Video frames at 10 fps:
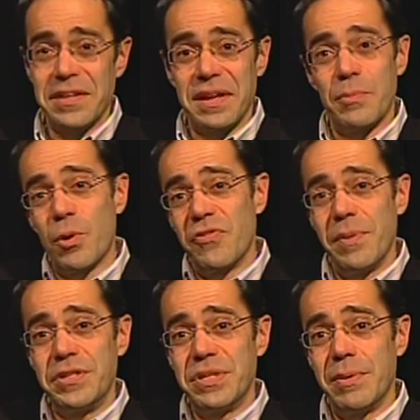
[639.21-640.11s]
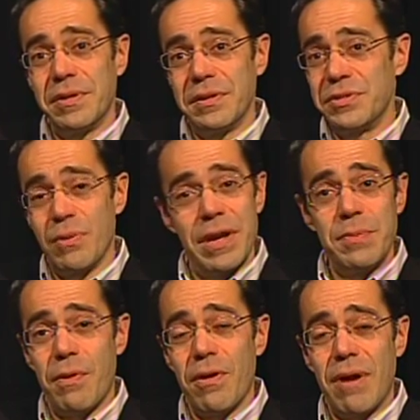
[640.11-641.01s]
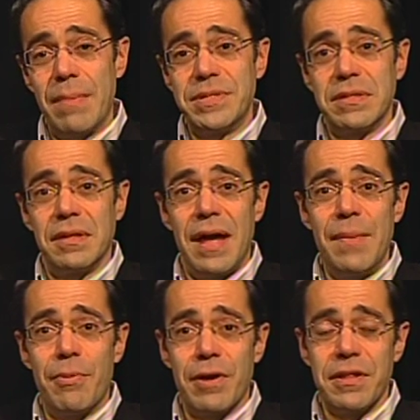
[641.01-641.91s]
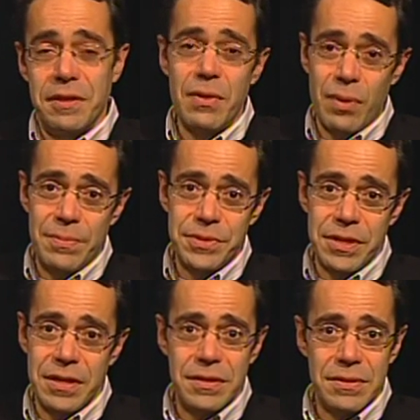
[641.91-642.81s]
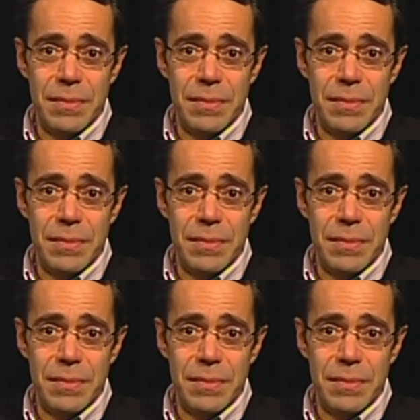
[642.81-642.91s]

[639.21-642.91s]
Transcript: like to get more information about this or any programs at the library, their website,